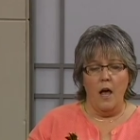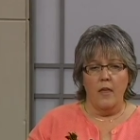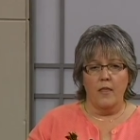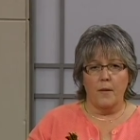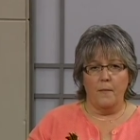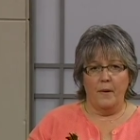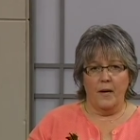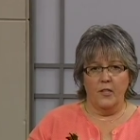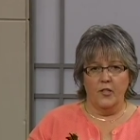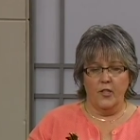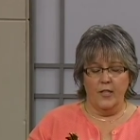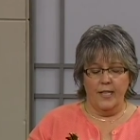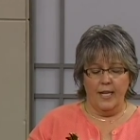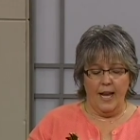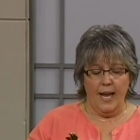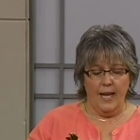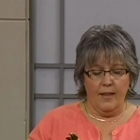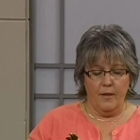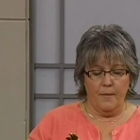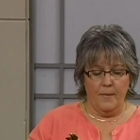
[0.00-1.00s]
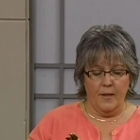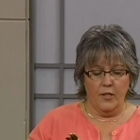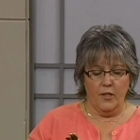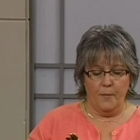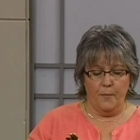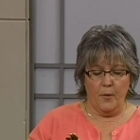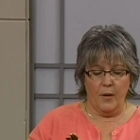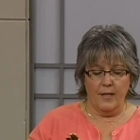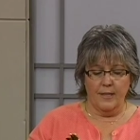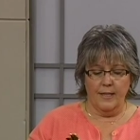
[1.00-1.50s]
the budget and the
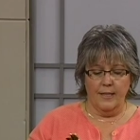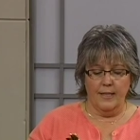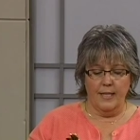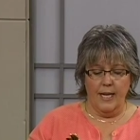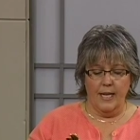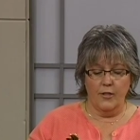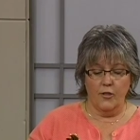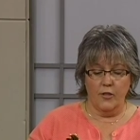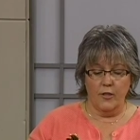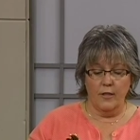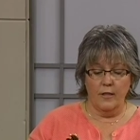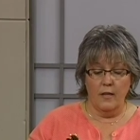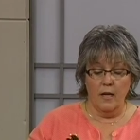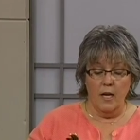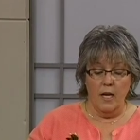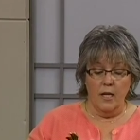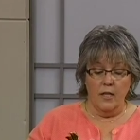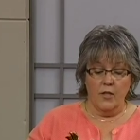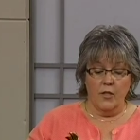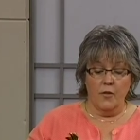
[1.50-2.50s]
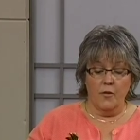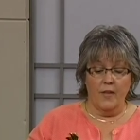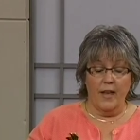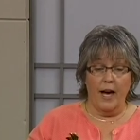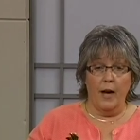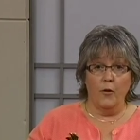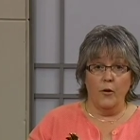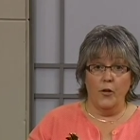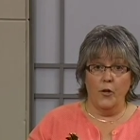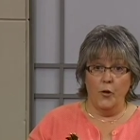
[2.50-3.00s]
budget presentation so
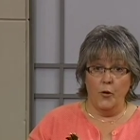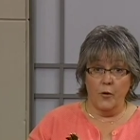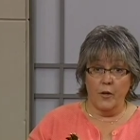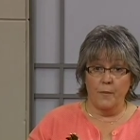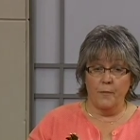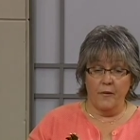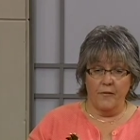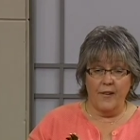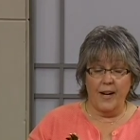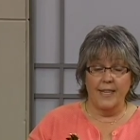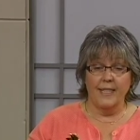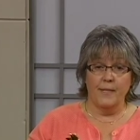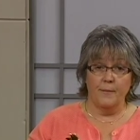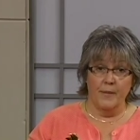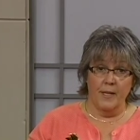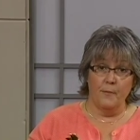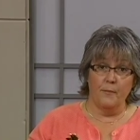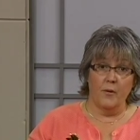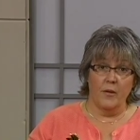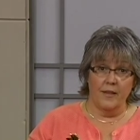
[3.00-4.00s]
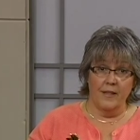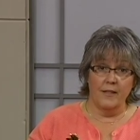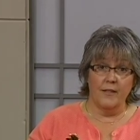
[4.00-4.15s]
that you can provide some input.